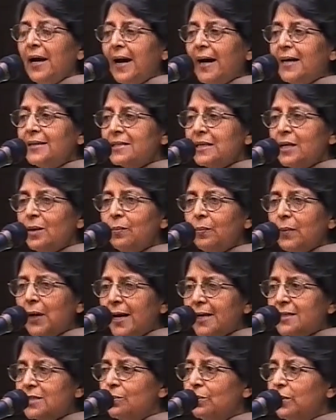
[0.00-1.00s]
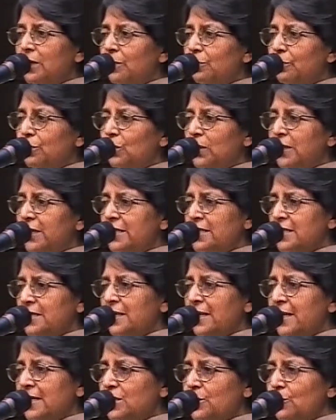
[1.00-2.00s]
as a
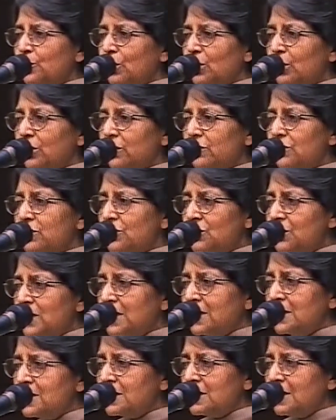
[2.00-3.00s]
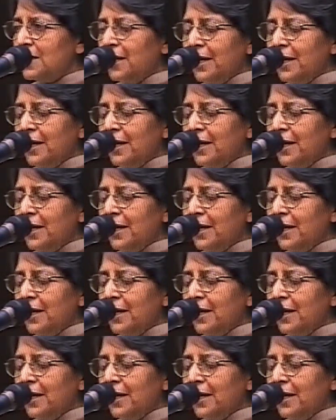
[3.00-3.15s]
manipulator, as a puller of strings.